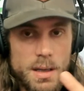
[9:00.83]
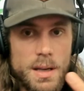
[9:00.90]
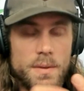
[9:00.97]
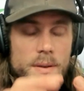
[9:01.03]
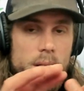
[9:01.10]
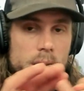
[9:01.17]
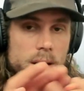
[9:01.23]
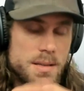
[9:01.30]

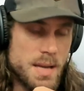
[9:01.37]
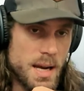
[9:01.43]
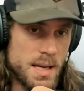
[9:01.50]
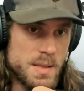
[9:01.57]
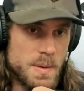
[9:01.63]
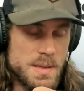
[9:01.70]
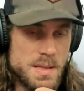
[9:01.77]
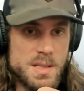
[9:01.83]
if they need
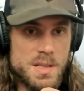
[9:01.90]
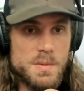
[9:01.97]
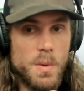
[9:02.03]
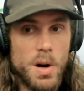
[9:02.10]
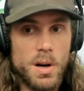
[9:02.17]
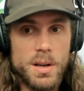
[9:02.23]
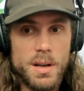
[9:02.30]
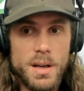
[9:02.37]
text message
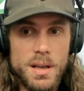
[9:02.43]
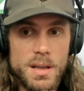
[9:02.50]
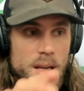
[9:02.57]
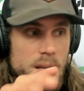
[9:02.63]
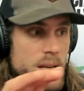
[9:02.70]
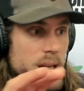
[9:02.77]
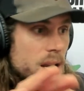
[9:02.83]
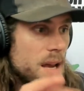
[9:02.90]
marketing,
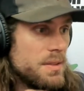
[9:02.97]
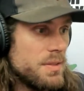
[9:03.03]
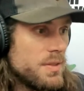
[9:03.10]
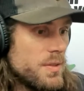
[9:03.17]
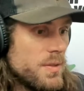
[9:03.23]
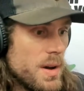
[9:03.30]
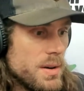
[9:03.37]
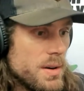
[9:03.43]
they need a
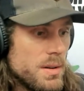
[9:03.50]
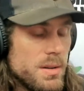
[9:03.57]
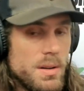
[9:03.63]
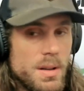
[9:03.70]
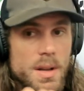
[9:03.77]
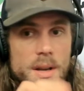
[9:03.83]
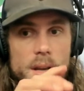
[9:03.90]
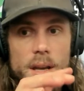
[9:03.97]

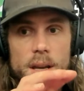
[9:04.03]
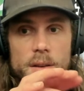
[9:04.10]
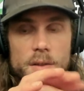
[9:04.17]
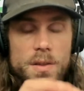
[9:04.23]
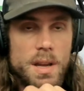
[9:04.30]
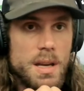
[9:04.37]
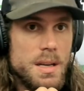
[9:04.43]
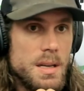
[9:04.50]
funnel,
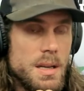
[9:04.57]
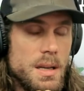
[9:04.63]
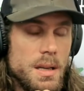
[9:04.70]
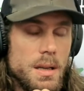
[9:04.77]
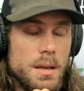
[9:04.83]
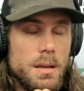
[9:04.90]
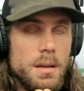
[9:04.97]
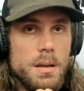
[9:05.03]
if they
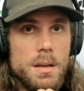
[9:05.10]
need